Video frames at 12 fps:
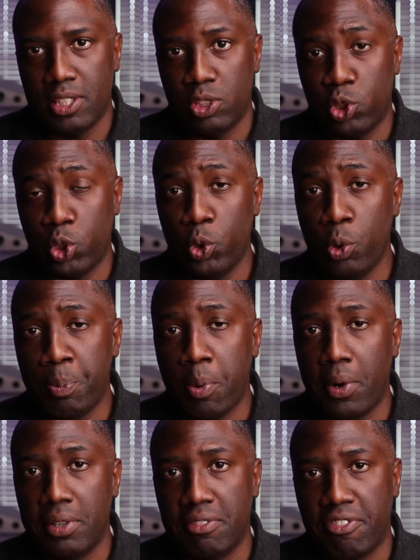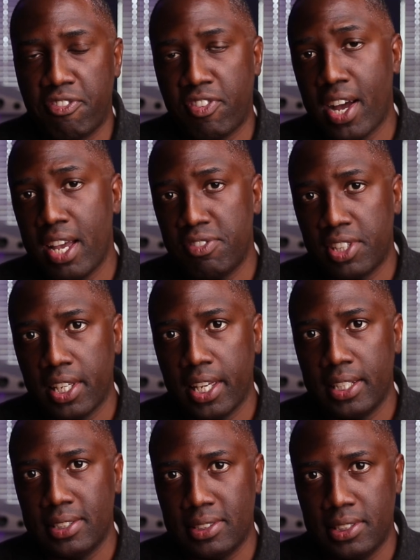the
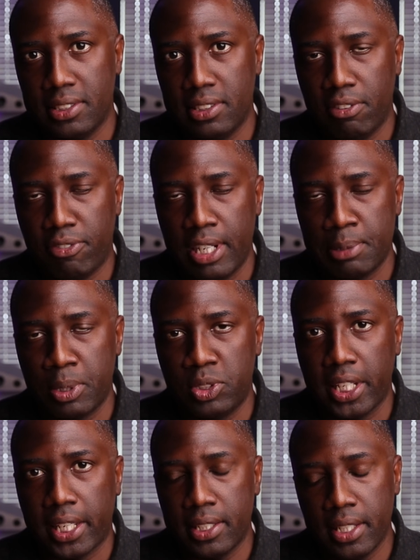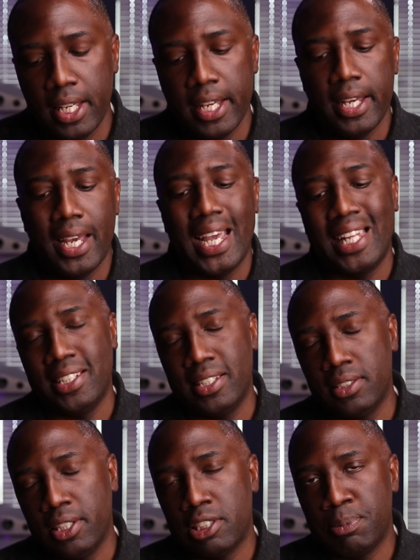2.5K 60 frames per second. And
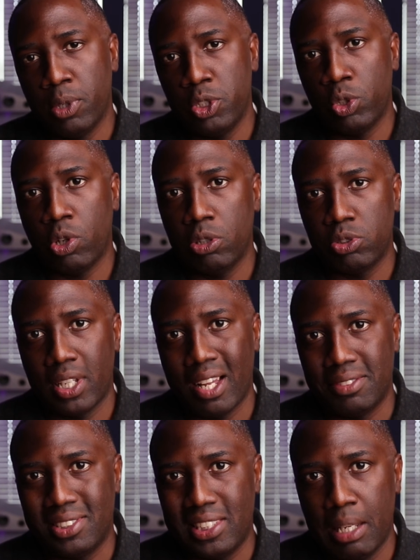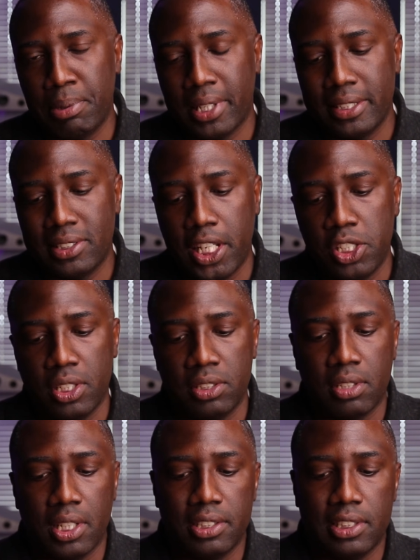in this mode, you also have stabilization.
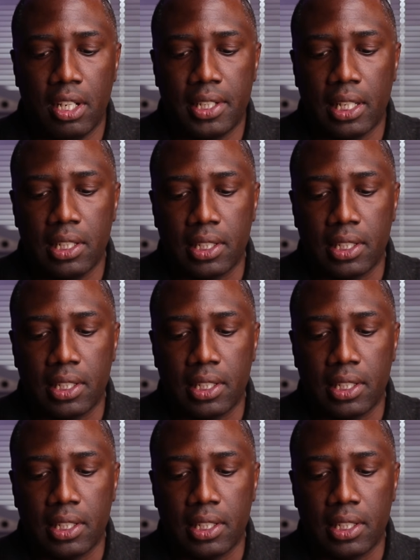So let's see how that